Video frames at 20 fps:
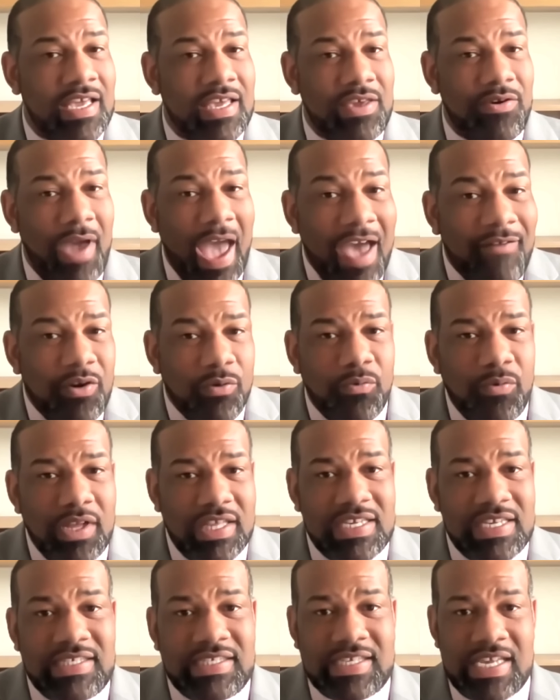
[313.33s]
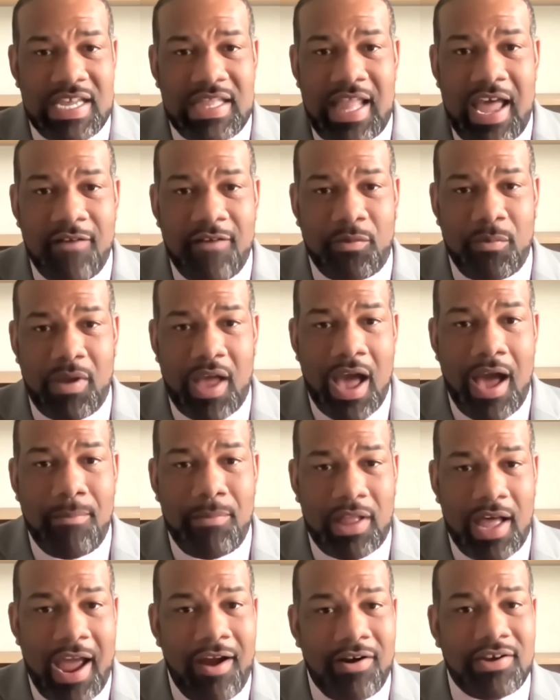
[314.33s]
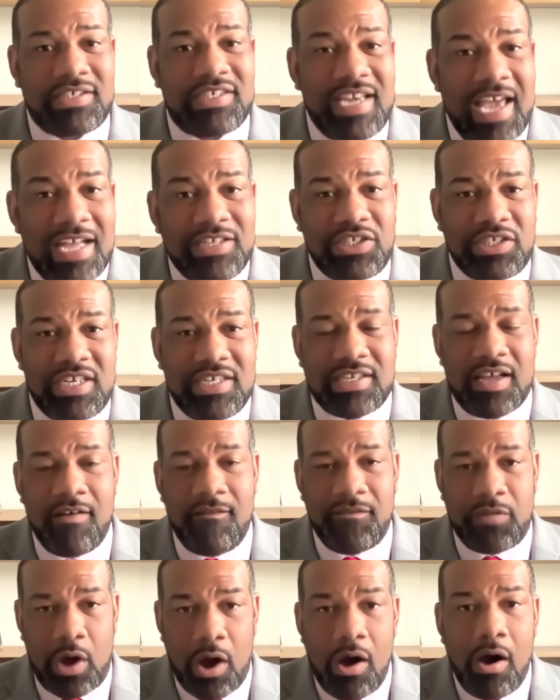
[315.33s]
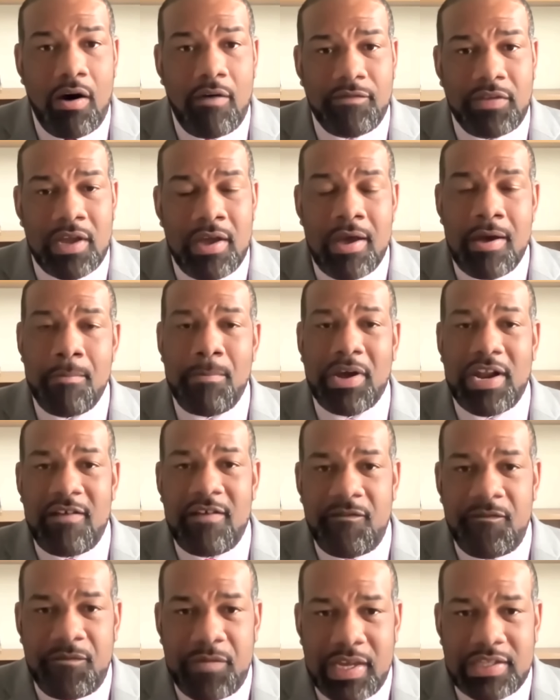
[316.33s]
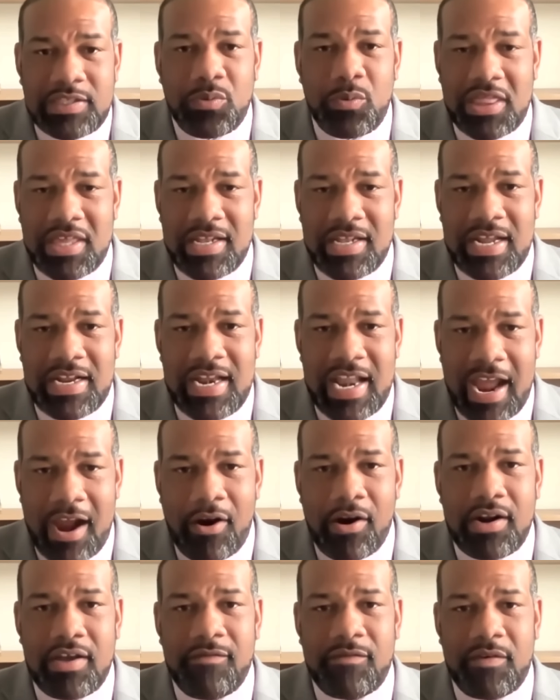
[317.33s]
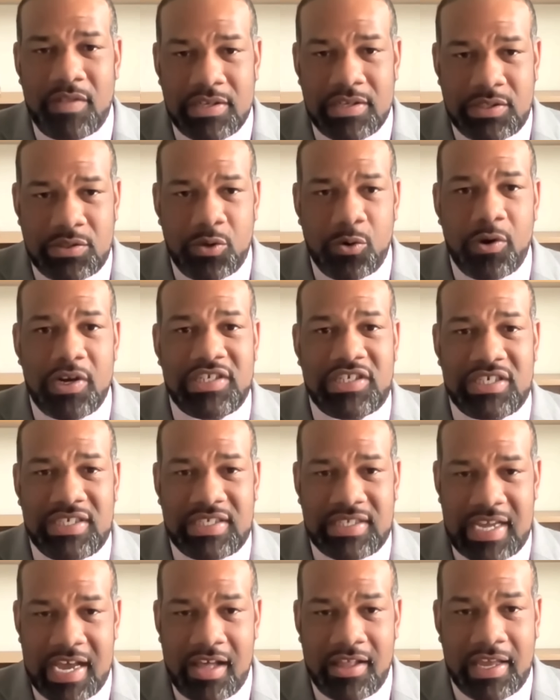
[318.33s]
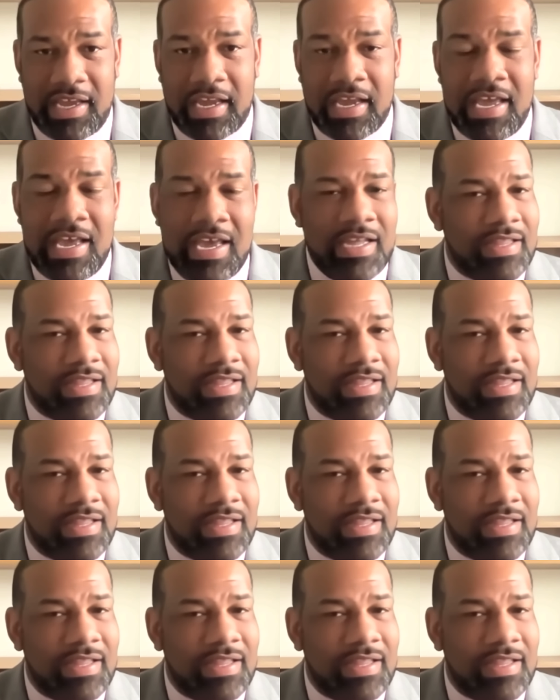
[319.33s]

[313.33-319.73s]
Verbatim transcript: You haven't really seen that from Kamala Harris. Yes, she's evolved, but it fits within the narrative of the story she's telling.